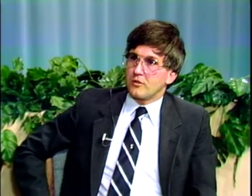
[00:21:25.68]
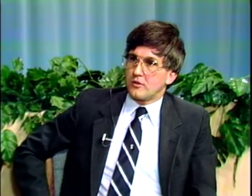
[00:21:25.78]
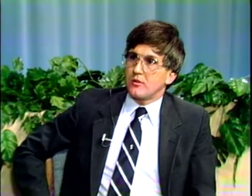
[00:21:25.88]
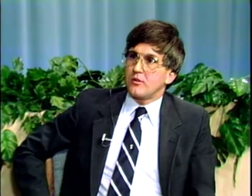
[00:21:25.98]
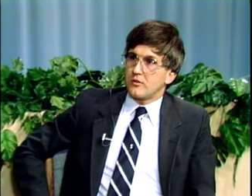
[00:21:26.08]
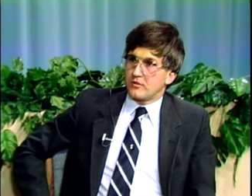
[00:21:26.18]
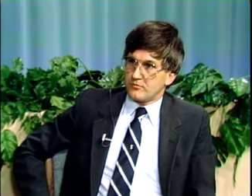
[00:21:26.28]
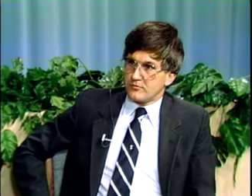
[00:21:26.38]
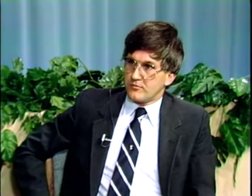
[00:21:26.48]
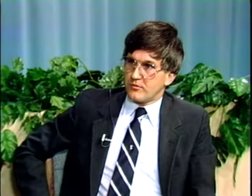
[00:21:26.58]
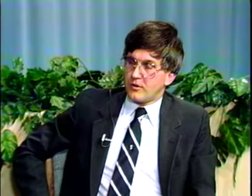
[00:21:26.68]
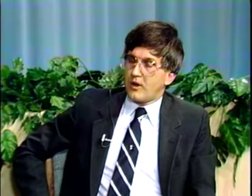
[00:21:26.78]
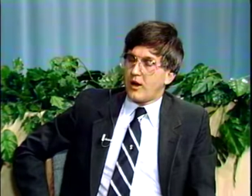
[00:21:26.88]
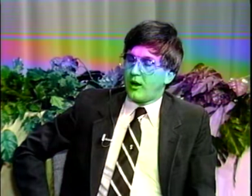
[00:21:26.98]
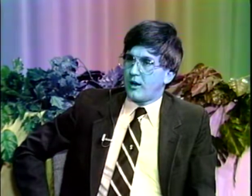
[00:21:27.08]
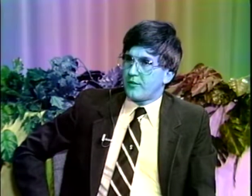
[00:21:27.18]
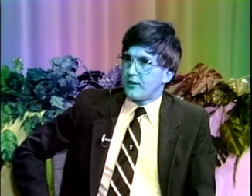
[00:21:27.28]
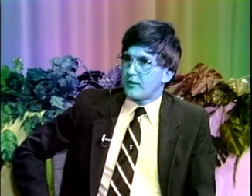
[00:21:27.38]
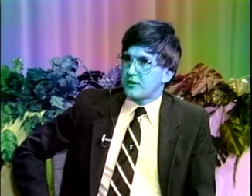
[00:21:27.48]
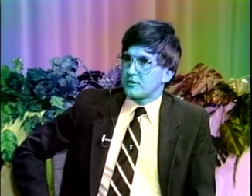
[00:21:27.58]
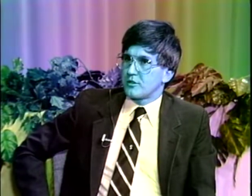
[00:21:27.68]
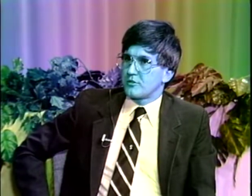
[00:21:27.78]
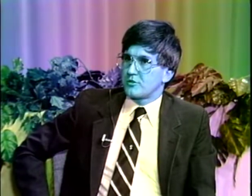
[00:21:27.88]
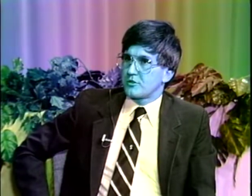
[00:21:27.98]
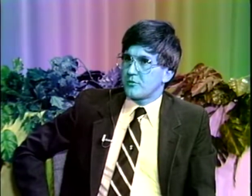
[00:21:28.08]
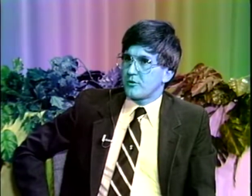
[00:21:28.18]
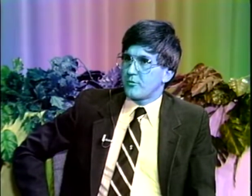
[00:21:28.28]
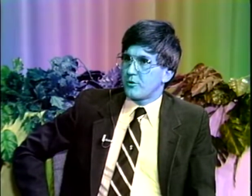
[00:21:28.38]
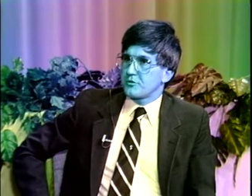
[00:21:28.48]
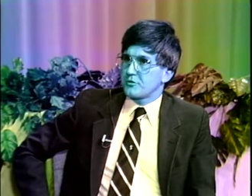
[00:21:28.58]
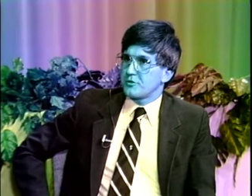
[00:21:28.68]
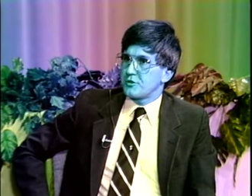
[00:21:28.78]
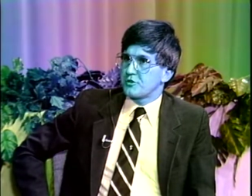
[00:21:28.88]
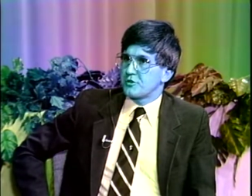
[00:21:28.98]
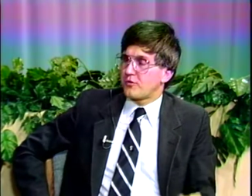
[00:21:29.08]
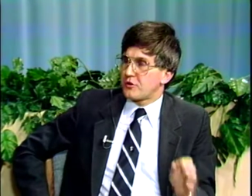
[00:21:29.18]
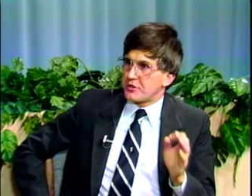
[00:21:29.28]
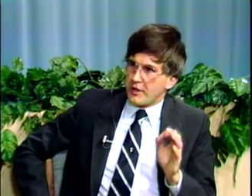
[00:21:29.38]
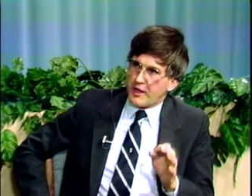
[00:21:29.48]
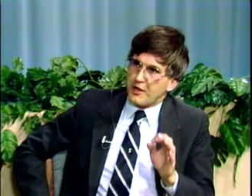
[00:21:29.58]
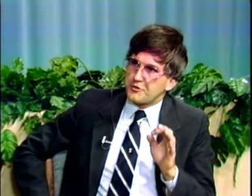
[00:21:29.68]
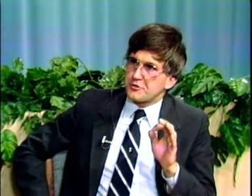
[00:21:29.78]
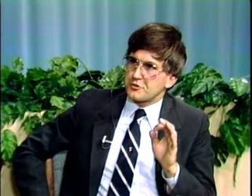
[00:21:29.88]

long does that process take? I think that's a, to some degree a personal decision as far as the age to